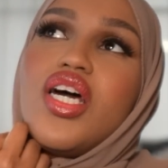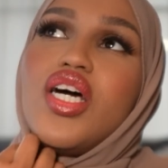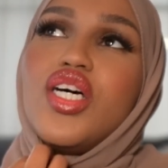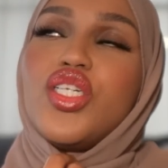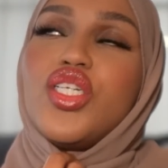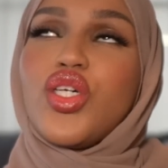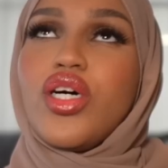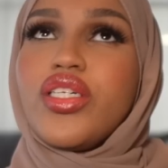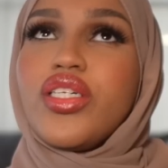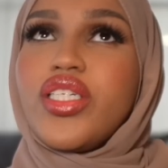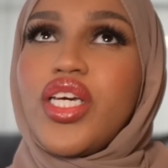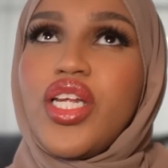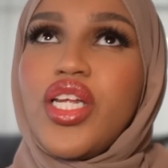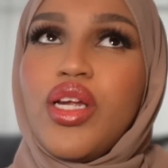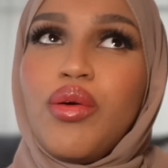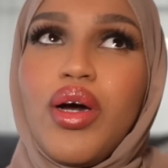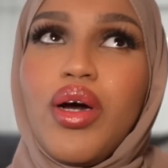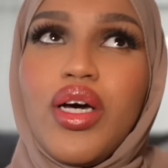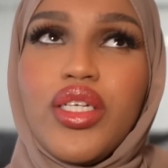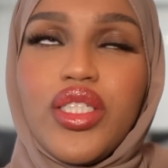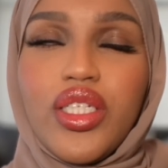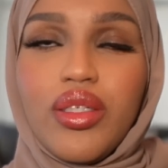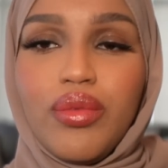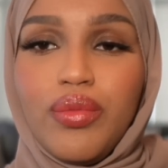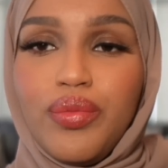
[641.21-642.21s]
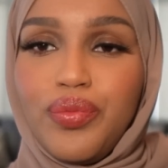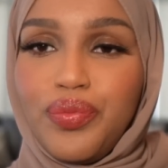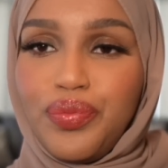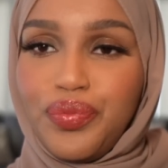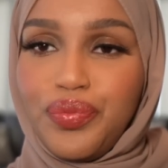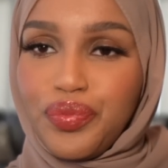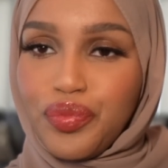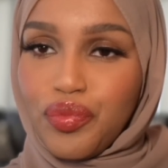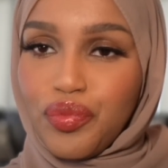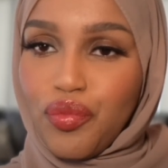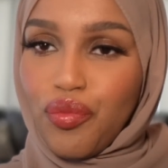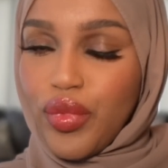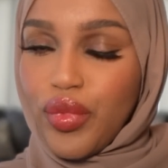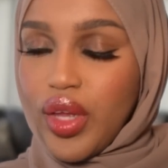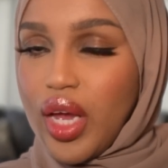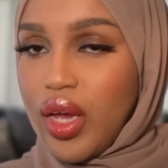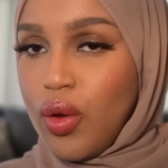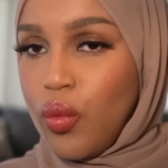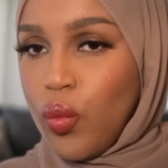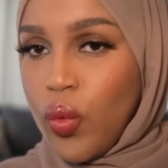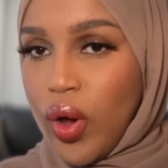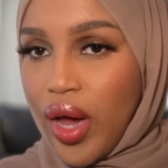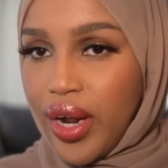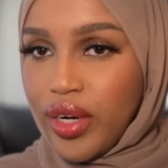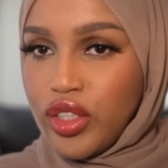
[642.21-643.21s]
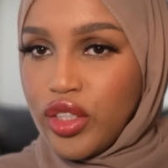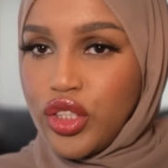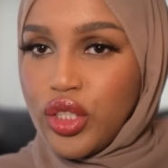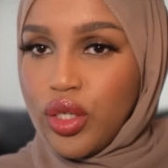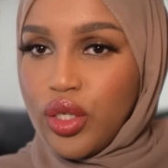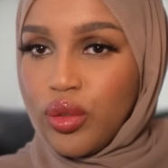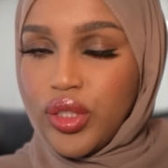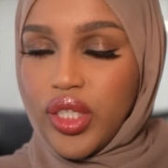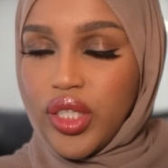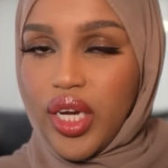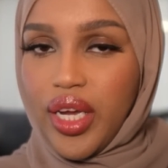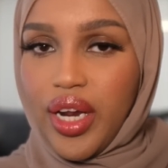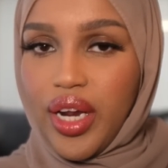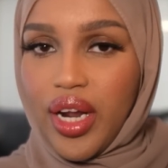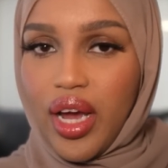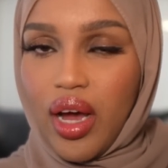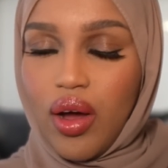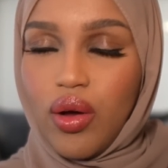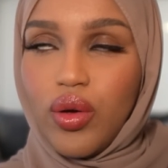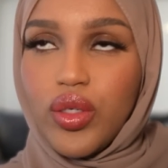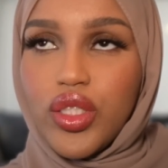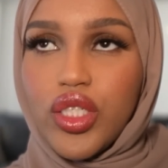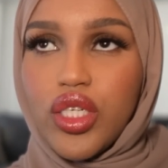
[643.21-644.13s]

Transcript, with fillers: So I was like, you know what, I said, why don't you go check it out?